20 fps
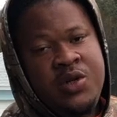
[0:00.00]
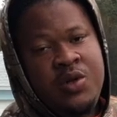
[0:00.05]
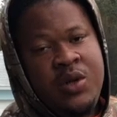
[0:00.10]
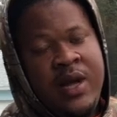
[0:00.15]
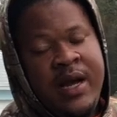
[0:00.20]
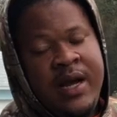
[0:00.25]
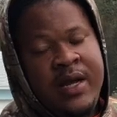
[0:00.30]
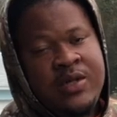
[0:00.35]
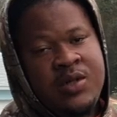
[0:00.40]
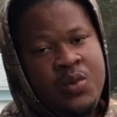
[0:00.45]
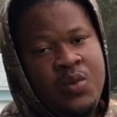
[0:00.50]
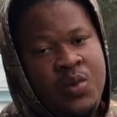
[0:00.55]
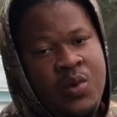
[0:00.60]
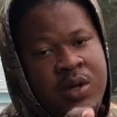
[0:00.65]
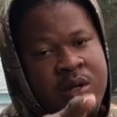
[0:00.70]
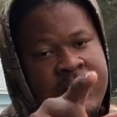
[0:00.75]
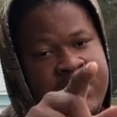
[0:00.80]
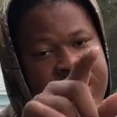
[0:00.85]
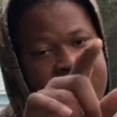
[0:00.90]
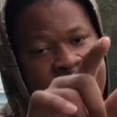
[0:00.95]
you guys, the
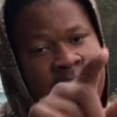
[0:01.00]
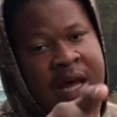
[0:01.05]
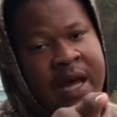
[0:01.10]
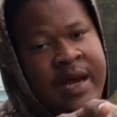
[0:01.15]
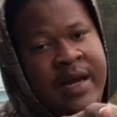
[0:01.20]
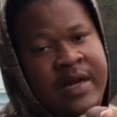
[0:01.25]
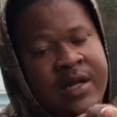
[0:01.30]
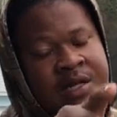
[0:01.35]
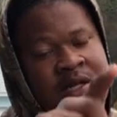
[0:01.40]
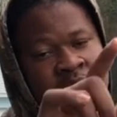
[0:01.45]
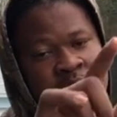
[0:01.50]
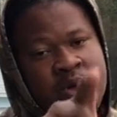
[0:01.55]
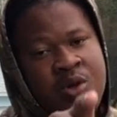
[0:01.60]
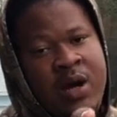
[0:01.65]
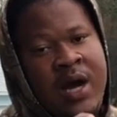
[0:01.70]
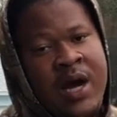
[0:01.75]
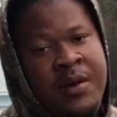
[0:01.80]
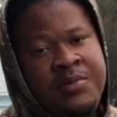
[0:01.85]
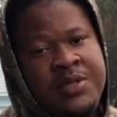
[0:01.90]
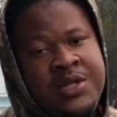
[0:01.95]
ones that like and
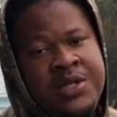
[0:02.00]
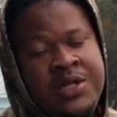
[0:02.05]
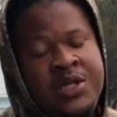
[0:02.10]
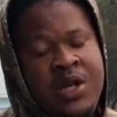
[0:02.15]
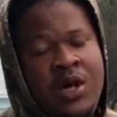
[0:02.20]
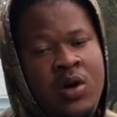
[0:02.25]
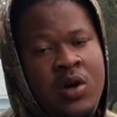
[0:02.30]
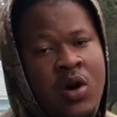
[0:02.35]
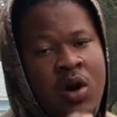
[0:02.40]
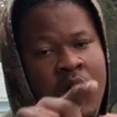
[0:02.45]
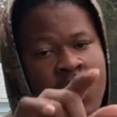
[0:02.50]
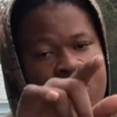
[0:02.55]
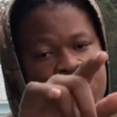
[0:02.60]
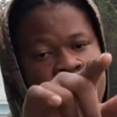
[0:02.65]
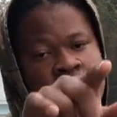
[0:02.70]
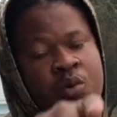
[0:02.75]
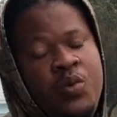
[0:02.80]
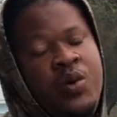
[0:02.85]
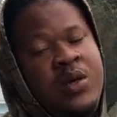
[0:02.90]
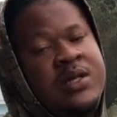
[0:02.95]
subscribe to the channel,
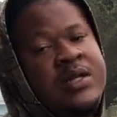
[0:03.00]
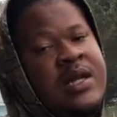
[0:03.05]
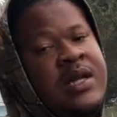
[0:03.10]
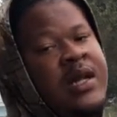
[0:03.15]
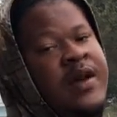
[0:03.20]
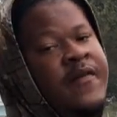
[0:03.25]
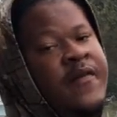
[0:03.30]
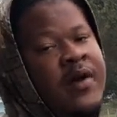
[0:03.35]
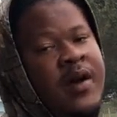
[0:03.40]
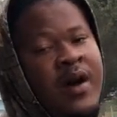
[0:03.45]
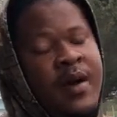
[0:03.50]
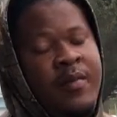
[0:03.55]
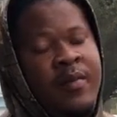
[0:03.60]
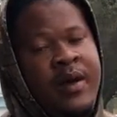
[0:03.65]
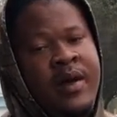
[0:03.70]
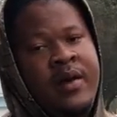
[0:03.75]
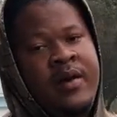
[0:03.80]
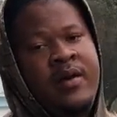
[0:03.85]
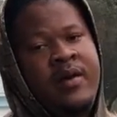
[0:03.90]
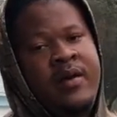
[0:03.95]
also the ones that left
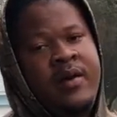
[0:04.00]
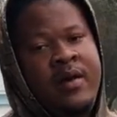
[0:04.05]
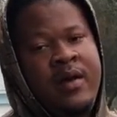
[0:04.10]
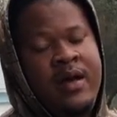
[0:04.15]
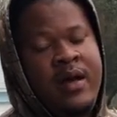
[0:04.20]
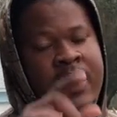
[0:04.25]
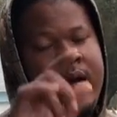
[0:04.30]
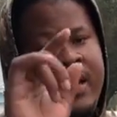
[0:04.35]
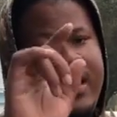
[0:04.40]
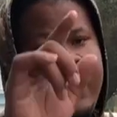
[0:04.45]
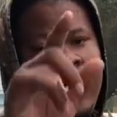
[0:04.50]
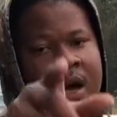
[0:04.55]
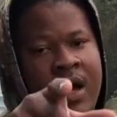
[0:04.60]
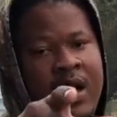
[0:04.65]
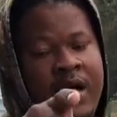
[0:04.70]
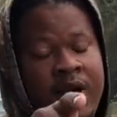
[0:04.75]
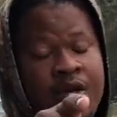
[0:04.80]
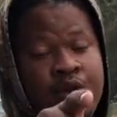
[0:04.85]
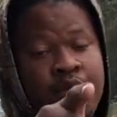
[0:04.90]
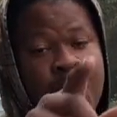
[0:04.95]
comment. And
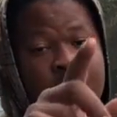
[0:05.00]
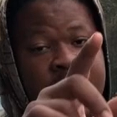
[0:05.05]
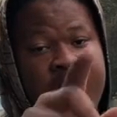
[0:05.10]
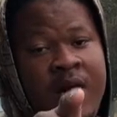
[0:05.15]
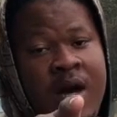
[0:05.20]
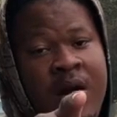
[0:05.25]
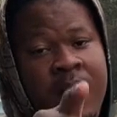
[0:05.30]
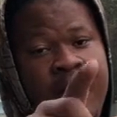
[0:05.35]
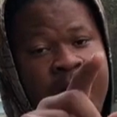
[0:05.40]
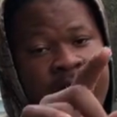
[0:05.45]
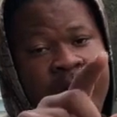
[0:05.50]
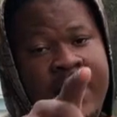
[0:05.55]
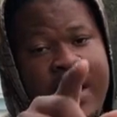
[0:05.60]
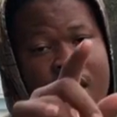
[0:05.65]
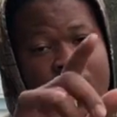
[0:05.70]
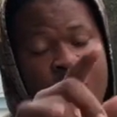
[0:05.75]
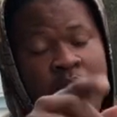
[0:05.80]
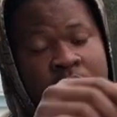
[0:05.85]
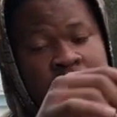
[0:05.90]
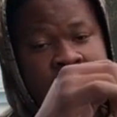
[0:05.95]
uh, it's one comment that
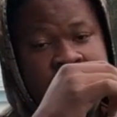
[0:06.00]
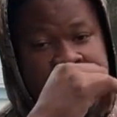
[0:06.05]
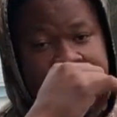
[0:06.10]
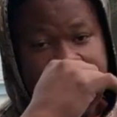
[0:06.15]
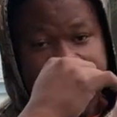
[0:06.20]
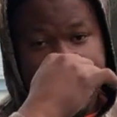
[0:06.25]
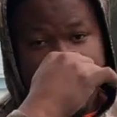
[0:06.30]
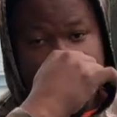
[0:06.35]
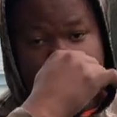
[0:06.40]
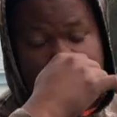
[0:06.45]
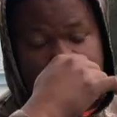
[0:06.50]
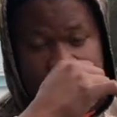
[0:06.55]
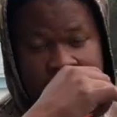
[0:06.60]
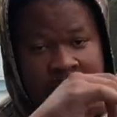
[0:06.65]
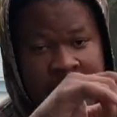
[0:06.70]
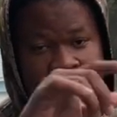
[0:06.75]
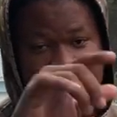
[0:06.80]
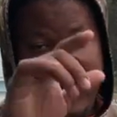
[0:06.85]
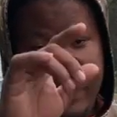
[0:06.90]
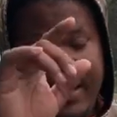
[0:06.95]
I want to say
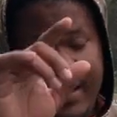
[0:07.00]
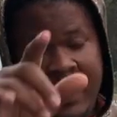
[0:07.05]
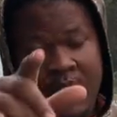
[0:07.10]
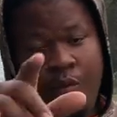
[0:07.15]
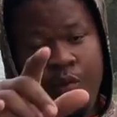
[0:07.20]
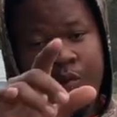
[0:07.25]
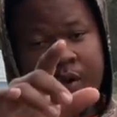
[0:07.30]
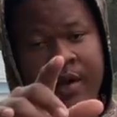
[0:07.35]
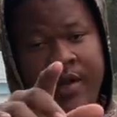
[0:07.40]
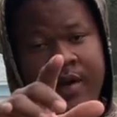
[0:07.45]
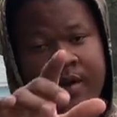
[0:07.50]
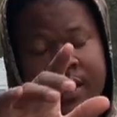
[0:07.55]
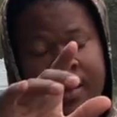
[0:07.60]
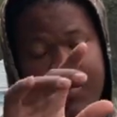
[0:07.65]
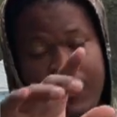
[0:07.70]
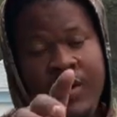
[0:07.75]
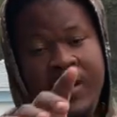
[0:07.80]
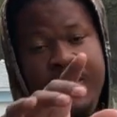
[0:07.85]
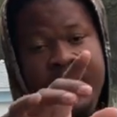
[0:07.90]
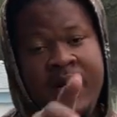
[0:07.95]
that I that I really I
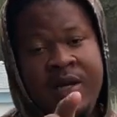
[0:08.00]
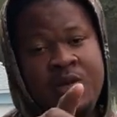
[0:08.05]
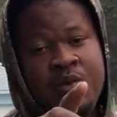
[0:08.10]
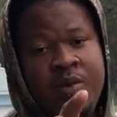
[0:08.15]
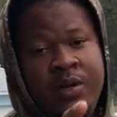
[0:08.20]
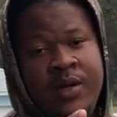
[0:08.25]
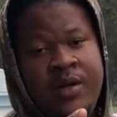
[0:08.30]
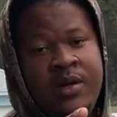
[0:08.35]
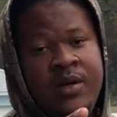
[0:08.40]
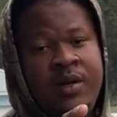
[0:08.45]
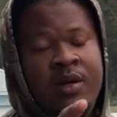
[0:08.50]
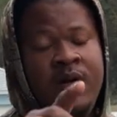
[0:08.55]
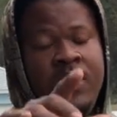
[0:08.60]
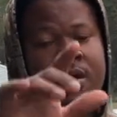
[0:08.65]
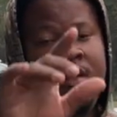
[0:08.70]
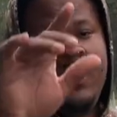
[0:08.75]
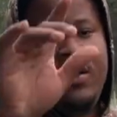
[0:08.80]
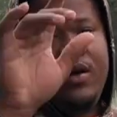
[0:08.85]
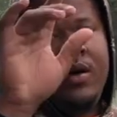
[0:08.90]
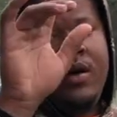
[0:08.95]
really mess with.
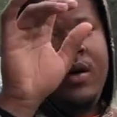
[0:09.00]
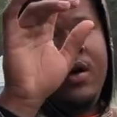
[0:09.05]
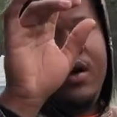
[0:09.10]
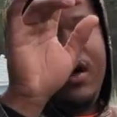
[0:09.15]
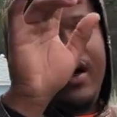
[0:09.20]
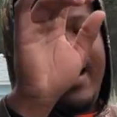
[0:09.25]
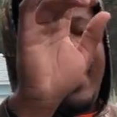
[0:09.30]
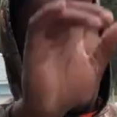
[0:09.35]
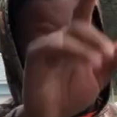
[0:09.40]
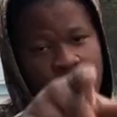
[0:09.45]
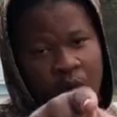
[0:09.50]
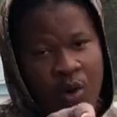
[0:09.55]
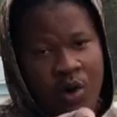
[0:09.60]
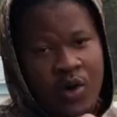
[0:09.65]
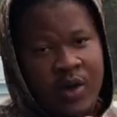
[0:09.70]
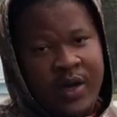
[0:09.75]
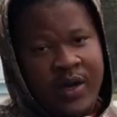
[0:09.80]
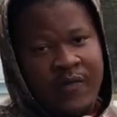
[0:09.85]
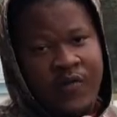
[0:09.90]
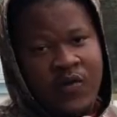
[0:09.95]
I
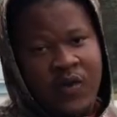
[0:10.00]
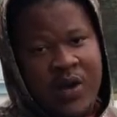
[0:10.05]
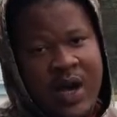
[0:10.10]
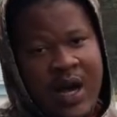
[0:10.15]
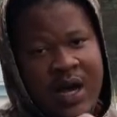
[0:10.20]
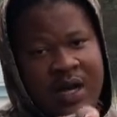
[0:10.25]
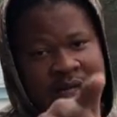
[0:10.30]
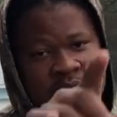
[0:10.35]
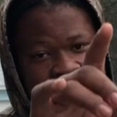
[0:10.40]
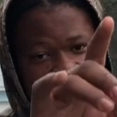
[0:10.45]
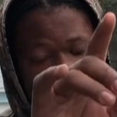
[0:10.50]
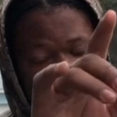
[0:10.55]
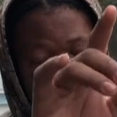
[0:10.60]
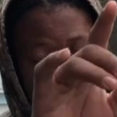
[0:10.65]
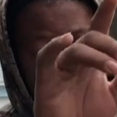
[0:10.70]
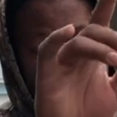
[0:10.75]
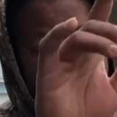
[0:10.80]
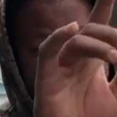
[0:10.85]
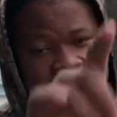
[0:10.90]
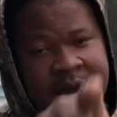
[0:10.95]
will give you guys a
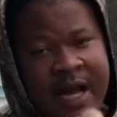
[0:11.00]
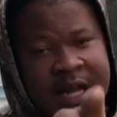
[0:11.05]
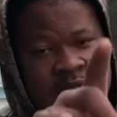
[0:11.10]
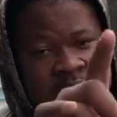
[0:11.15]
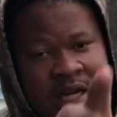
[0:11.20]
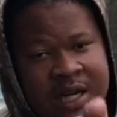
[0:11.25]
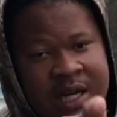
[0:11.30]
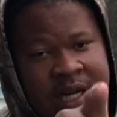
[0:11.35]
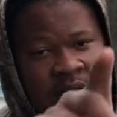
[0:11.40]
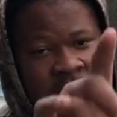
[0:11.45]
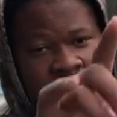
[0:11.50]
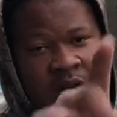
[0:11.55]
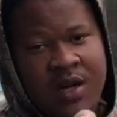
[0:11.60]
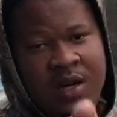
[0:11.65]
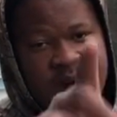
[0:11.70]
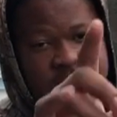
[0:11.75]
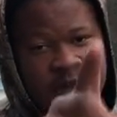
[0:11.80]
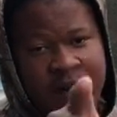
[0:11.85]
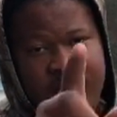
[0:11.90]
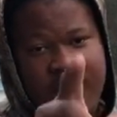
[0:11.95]
catch, clean,
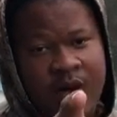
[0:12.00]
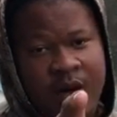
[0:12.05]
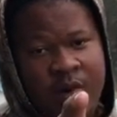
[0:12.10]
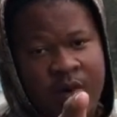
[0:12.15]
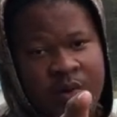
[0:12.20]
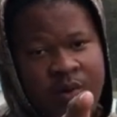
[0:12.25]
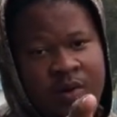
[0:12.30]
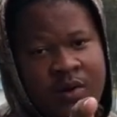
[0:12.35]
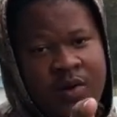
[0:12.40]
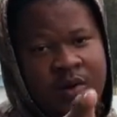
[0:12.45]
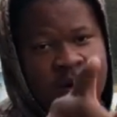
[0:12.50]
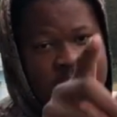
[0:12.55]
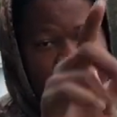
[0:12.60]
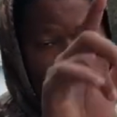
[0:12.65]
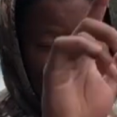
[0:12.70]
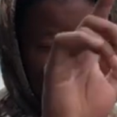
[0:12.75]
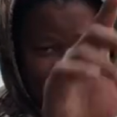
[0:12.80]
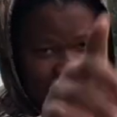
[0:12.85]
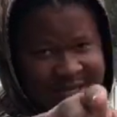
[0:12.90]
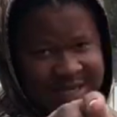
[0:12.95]
cook video.
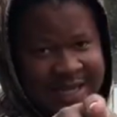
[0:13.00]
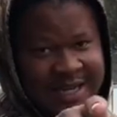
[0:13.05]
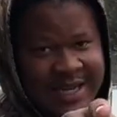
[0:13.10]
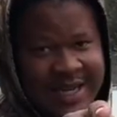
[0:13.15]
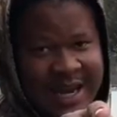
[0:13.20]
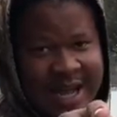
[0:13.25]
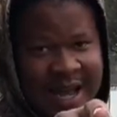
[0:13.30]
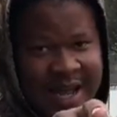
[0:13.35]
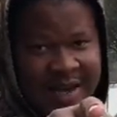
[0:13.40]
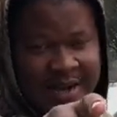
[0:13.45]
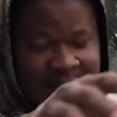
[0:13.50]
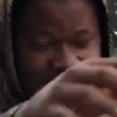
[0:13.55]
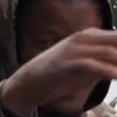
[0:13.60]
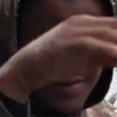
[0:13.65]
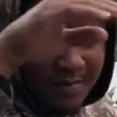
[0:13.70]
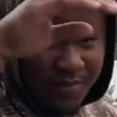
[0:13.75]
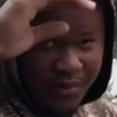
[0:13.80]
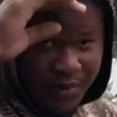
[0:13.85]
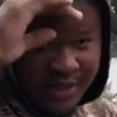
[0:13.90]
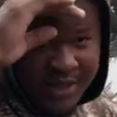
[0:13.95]
I seen that.
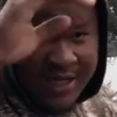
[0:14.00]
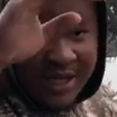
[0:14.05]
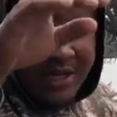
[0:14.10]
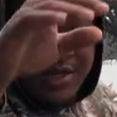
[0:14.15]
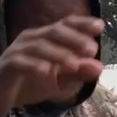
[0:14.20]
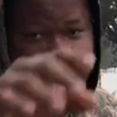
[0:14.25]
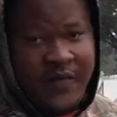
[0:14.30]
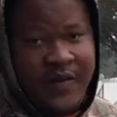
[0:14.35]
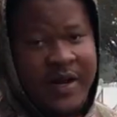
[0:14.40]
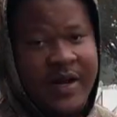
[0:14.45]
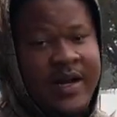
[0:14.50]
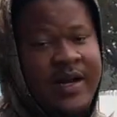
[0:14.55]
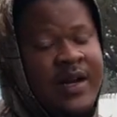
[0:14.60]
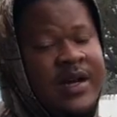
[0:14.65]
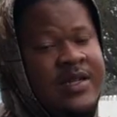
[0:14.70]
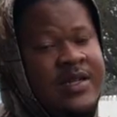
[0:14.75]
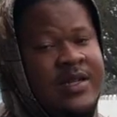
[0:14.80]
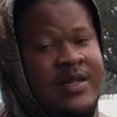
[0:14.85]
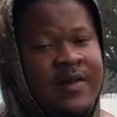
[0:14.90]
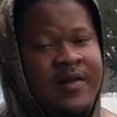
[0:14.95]
Appreciate you for that
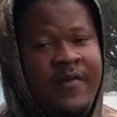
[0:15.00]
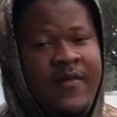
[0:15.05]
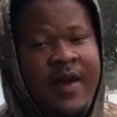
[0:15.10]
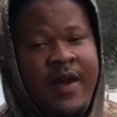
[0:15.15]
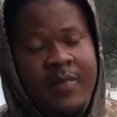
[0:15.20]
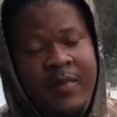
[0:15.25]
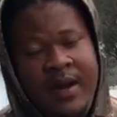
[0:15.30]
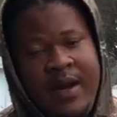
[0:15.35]
content invite,